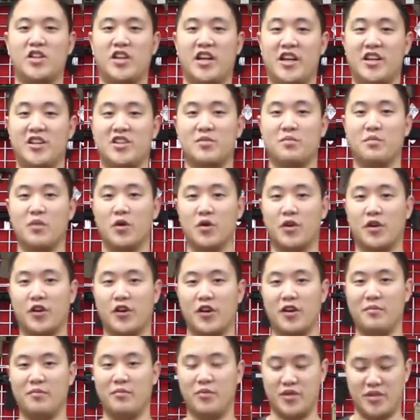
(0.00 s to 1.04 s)
change motor
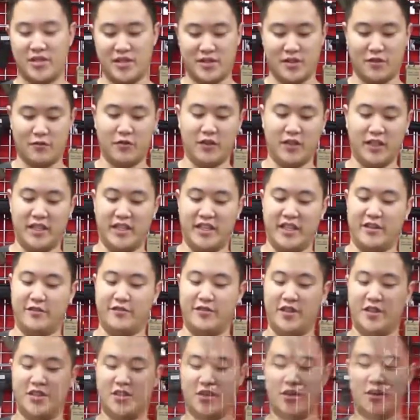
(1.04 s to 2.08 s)
grip, which is a really neat
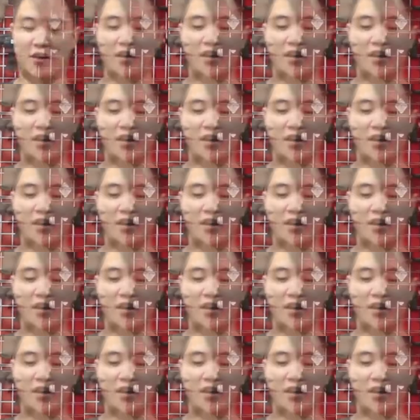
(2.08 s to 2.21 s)
feature.